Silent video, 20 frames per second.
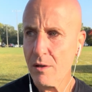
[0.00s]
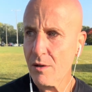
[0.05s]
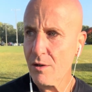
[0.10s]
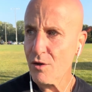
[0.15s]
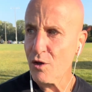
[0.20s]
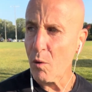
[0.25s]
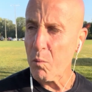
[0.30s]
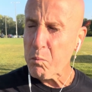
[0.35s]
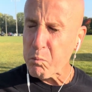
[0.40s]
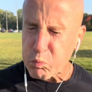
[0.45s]

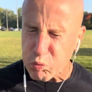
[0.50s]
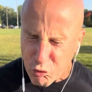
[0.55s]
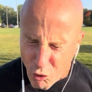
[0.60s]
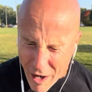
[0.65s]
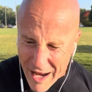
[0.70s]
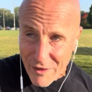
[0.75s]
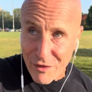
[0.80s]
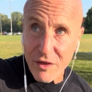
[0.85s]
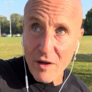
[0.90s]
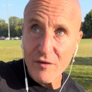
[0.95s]
the
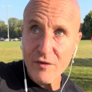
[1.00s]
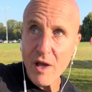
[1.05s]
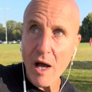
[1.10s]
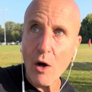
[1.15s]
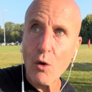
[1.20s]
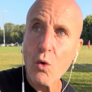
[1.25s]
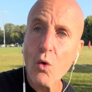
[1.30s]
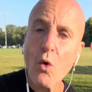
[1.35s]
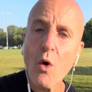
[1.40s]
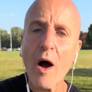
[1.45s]
breath of
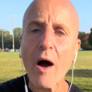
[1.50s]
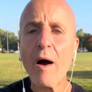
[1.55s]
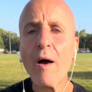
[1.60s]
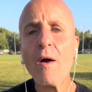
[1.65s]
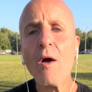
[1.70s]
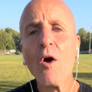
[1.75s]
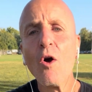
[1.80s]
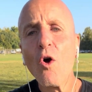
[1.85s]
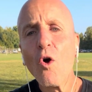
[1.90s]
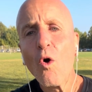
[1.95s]
Yahuwah,
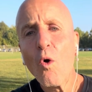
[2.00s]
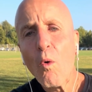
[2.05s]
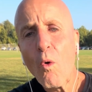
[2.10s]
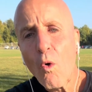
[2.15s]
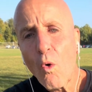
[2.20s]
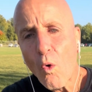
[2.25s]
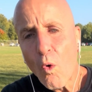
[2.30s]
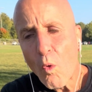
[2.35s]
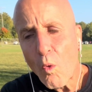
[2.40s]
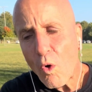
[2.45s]

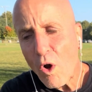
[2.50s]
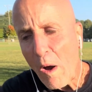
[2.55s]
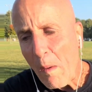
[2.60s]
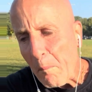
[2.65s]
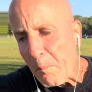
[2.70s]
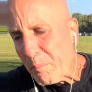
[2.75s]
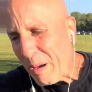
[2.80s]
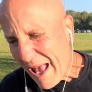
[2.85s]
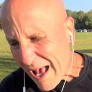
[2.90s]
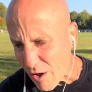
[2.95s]

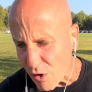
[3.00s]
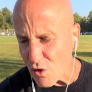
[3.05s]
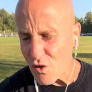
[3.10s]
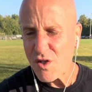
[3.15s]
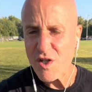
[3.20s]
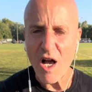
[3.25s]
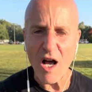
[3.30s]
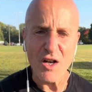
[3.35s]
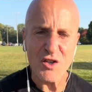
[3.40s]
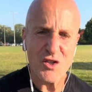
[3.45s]
compels
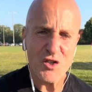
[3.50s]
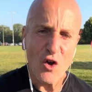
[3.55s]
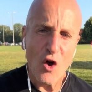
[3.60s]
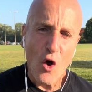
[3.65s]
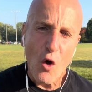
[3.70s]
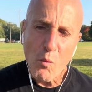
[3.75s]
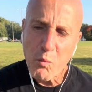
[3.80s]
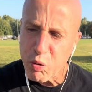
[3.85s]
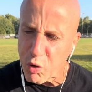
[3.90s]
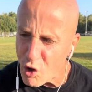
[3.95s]
us,
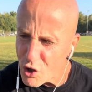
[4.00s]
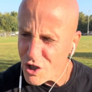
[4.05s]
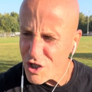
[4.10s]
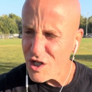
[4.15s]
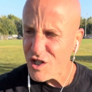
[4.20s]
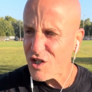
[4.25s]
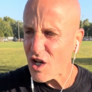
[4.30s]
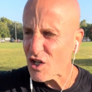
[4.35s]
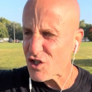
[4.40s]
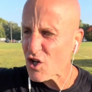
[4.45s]

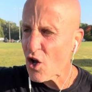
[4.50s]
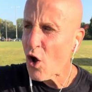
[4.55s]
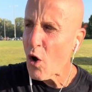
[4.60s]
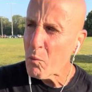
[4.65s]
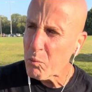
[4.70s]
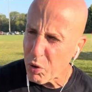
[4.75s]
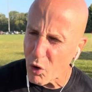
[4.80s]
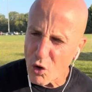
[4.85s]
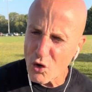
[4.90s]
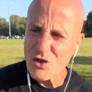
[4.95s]
pushes us,
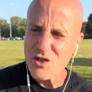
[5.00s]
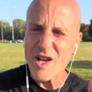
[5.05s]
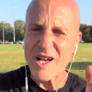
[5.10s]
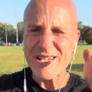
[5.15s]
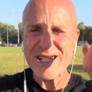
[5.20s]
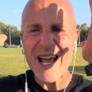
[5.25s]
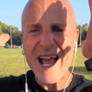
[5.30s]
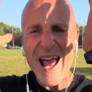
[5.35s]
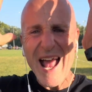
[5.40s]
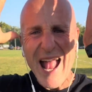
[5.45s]
pulls
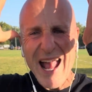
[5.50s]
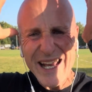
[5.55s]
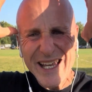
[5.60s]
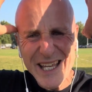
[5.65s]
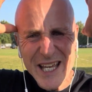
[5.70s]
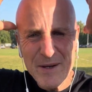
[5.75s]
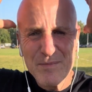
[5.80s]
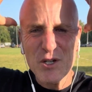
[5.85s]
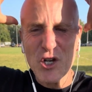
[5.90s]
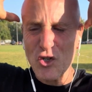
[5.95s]
us, and
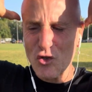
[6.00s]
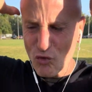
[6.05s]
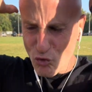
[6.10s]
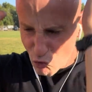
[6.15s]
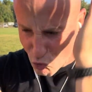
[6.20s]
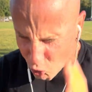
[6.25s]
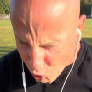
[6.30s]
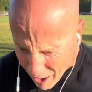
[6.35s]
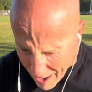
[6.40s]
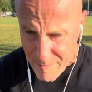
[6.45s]
keeps us
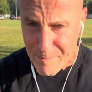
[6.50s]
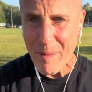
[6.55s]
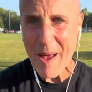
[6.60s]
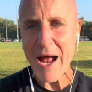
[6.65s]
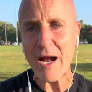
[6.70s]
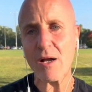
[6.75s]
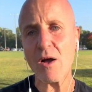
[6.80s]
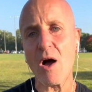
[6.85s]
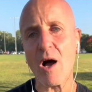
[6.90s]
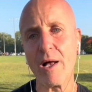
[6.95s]
right
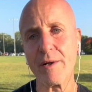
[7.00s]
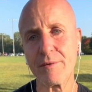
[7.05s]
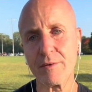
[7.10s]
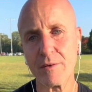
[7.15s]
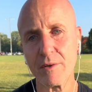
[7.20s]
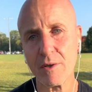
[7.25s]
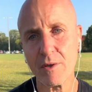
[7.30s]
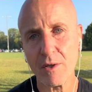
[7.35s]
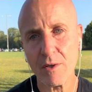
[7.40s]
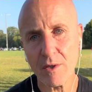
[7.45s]
back on
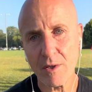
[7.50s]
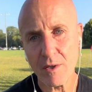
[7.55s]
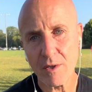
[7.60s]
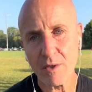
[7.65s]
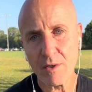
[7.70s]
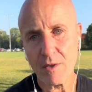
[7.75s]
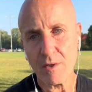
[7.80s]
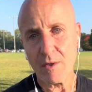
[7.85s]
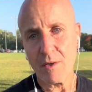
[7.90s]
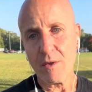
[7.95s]

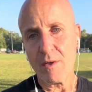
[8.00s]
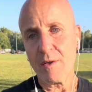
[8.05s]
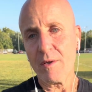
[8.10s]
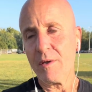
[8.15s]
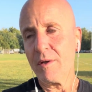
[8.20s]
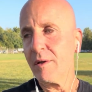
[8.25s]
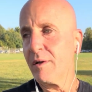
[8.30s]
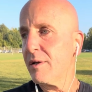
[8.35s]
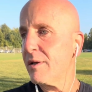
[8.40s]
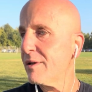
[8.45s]

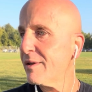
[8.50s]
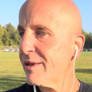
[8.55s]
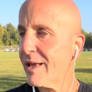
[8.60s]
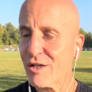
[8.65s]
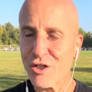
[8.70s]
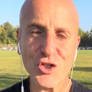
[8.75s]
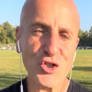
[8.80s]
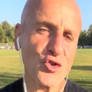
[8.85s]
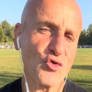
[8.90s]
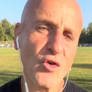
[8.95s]
that
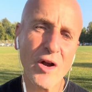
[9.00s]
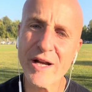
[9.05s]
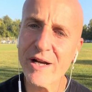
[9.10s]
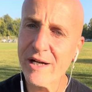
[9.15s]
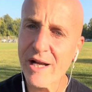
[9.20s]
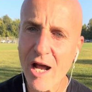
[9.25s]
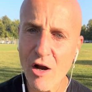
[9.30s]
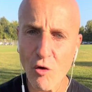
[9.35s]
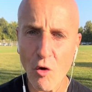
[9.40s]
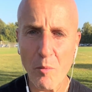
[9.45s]
straight and
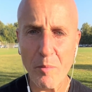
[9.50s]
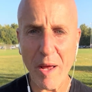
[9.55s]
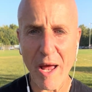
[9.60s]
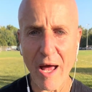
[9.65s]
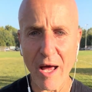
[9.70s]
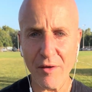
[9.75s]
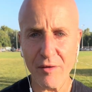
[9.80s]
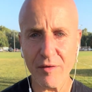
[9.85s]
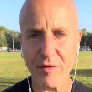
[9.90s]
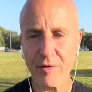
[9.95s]
narrow
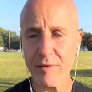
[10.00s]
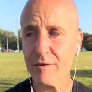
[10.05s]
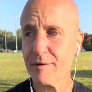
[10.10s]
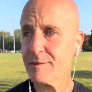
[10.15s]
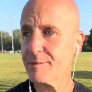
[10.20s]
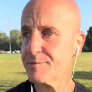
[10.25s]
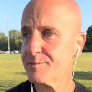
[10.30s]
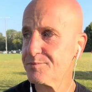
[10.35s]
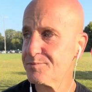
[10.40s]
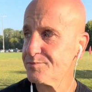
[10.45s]
path.
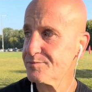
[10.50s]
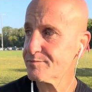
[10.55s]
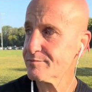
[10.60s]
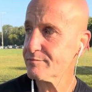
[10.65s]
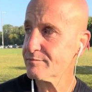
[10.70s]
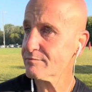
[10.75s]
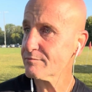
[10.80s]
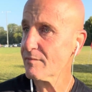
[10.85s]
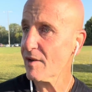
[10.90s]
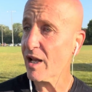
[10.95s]

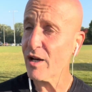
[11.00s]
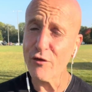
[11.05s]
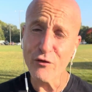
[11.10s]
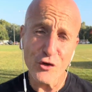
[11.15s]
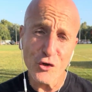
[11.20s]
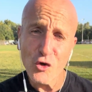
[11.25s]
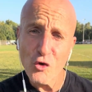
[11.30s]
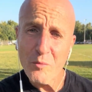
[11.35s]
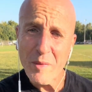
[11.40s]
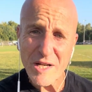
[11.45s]
And if you
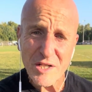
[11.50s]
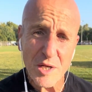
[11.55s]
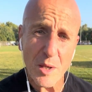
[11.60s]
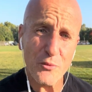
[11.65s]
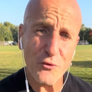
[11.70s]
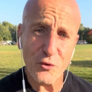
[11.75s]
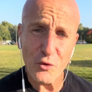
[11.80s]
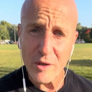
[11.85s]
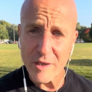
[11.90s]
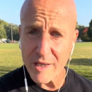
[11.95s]
do mess up
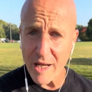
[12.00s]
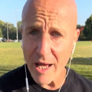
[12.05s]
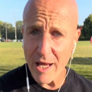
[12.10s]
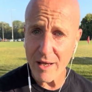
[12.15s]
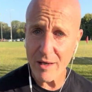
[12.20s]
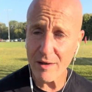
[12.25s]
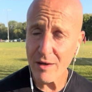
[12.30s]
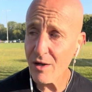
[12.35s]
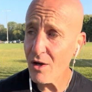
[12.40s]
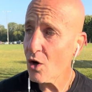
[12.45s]
for a day
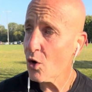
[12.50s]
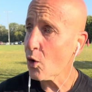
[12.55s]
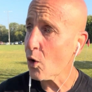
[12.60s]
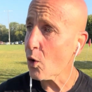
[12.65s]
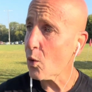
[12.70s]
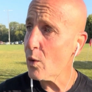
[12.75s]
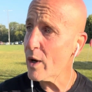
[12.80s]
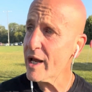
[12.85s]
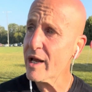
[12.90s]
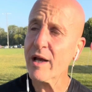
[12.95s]
or a
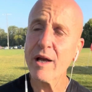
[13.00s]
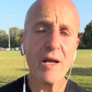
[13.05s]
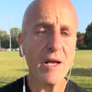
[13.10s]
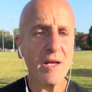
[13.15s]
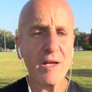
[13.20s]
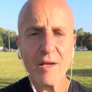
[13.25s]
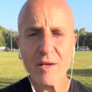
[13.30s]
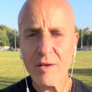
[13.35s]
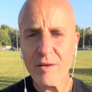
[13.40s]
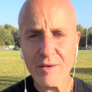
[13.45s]
week,
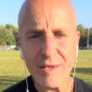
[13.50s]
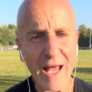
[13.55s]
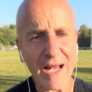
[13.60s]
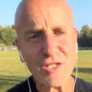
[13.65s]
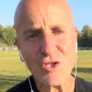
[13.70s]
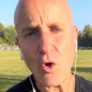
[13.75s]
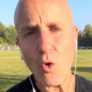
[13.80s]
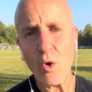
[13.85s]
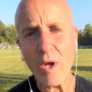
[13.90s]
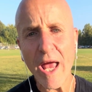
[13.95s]

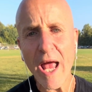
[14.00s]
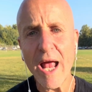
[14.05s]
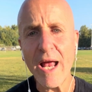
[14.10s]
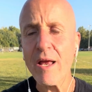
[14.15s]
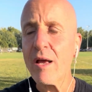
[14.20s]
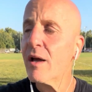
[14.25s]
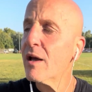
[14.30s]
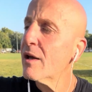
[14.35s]
that's okay.